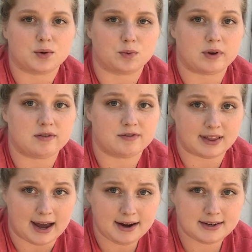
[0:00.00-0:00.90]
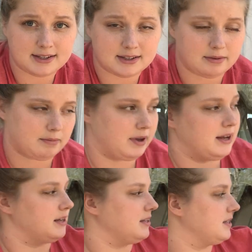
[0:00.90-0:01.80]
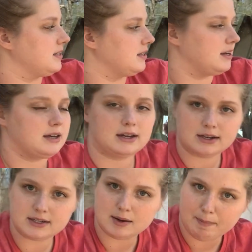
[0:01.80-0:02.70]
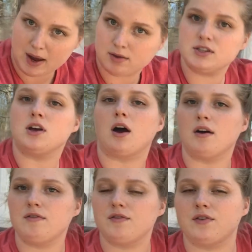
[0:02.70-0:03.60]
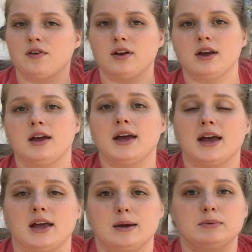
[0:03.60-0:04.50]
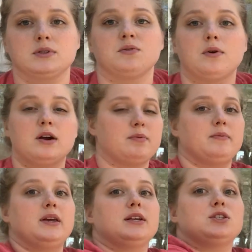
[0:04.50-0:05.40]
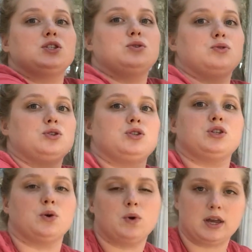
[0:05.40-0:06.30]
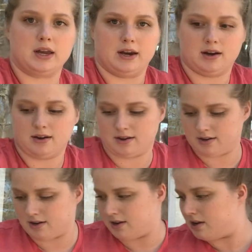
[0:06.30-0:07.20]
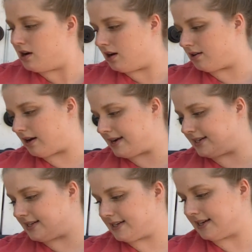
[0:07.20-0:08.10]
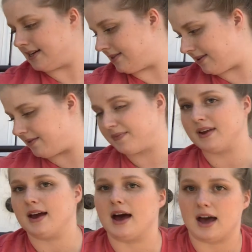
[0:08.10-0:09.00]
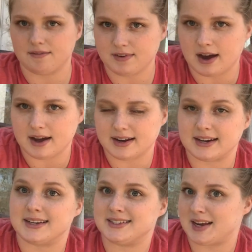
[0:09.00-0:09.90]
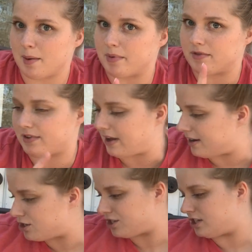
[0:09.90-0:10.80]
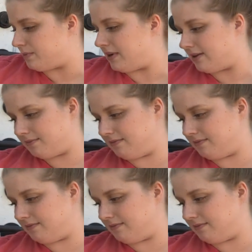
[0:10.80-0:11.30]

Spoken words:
Reflect means to bounce off, and absorb means to soak in. All right, I've got an example for that in just a minute.